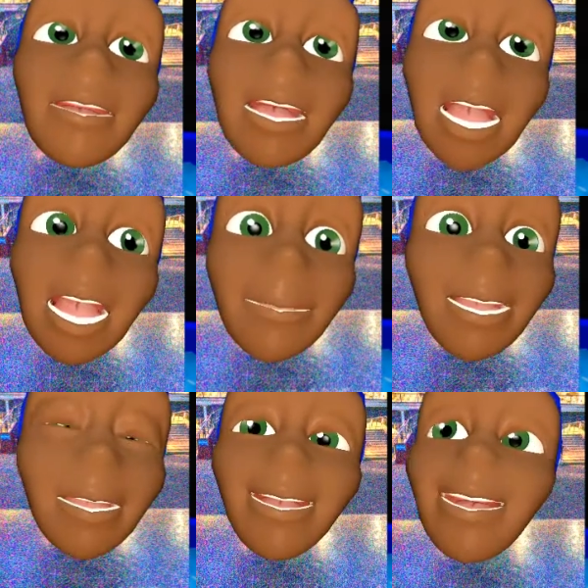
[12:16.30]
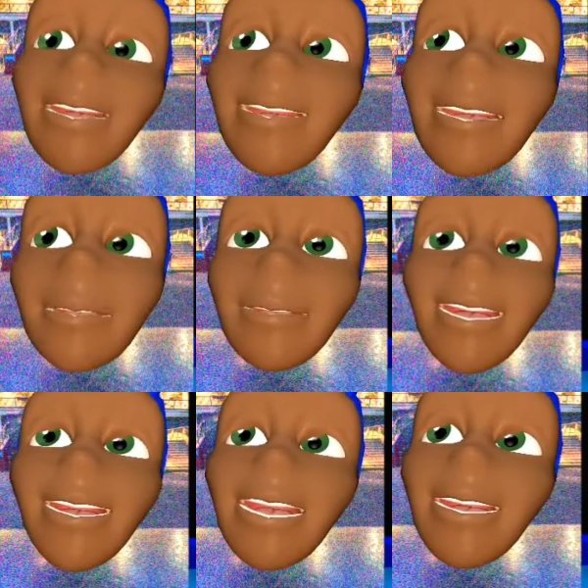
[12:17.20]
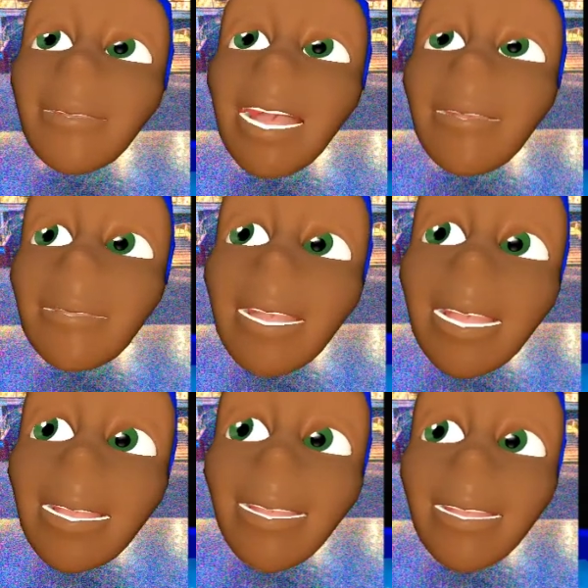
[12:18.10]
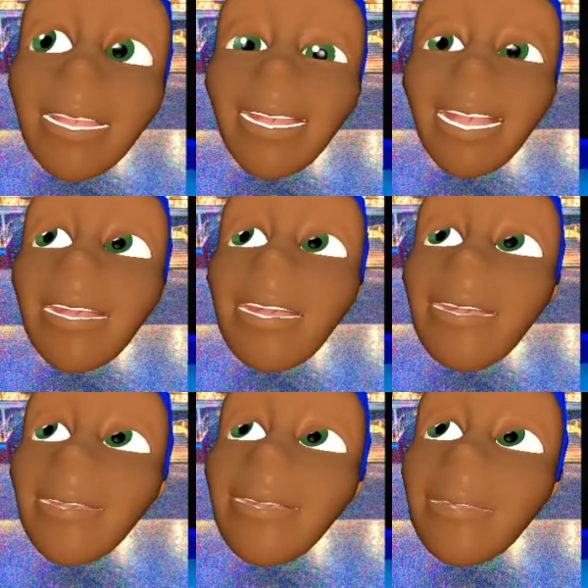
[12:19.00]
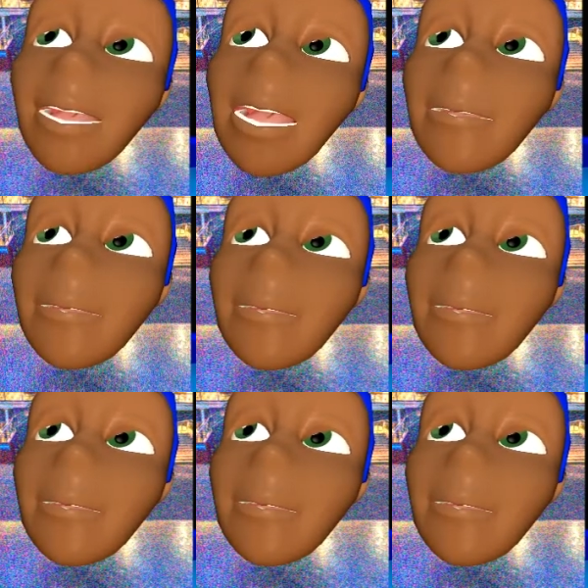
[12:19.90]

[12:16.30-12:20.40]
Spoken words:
You know what, we should have done the 3 sets right away. So let's get our other 2 out.